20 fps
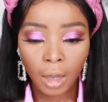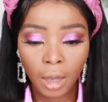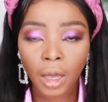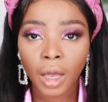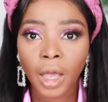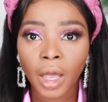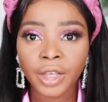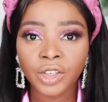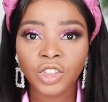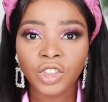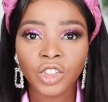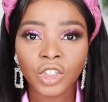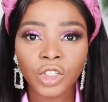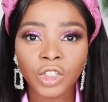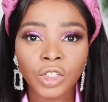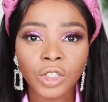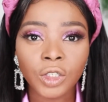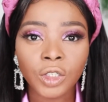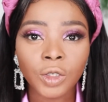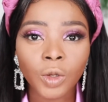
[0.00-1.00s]
It's
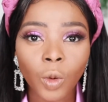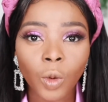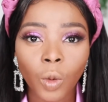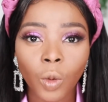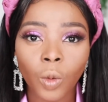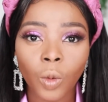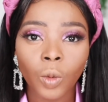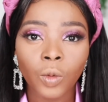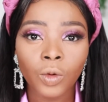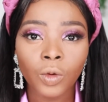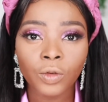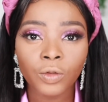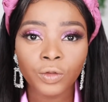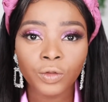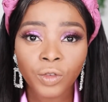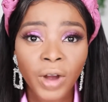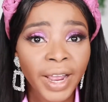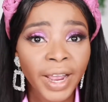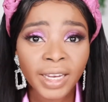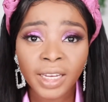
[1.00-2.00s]
just so
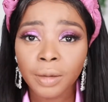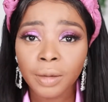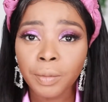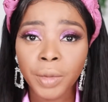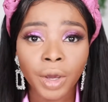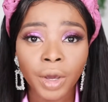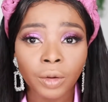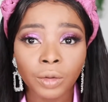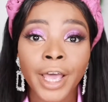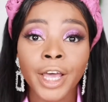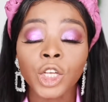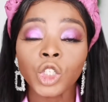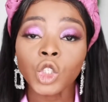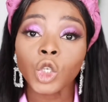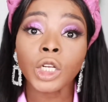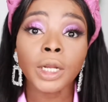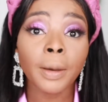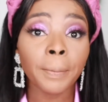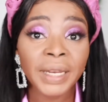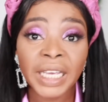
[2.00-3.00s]
finely milled.
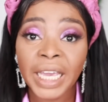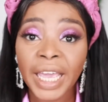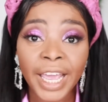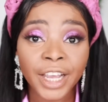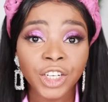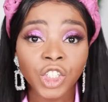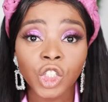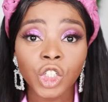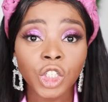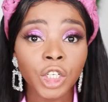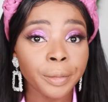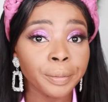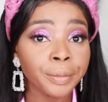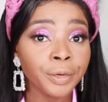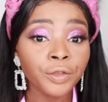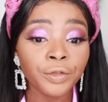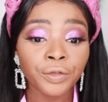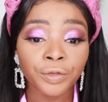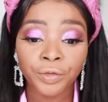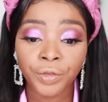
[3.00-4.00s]
So on application, they
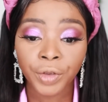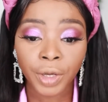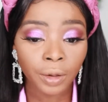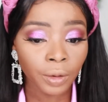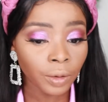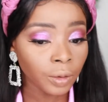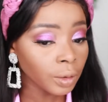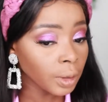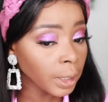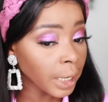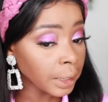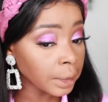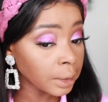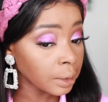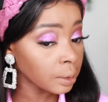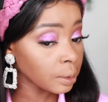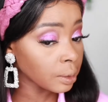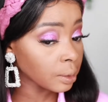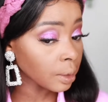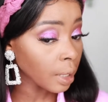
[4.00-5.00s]
both feel like
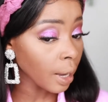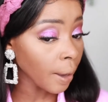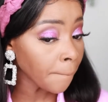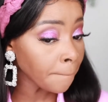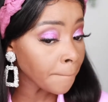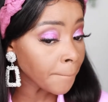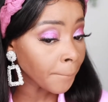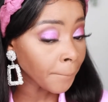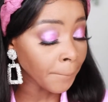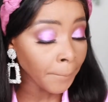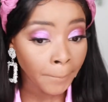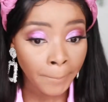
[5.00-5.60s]
the same.